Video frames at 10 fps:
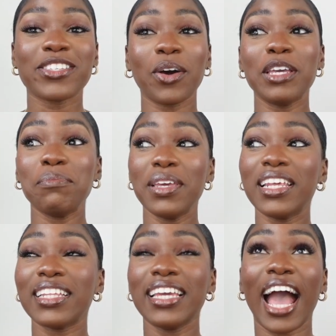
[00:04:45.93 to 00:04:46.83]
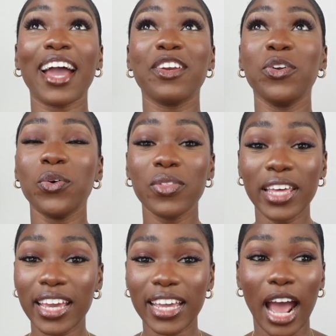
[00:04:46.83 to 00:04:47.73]
So immediately I knew
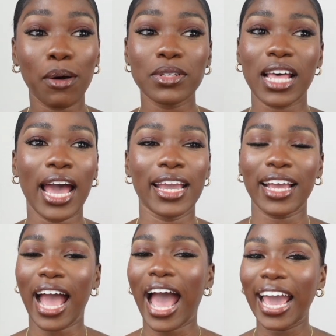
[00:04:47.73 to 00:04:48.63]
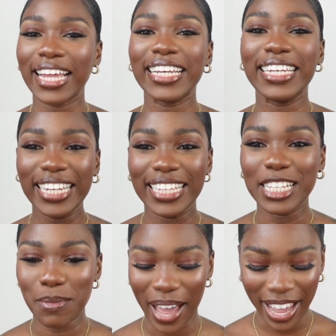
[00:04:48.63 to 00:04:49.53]
then, I was like, I need
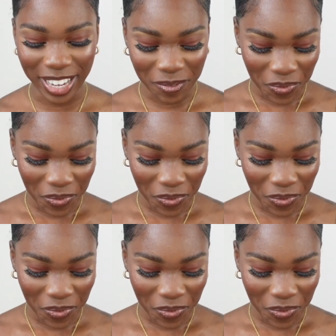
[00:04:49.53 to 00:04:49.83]
this bag.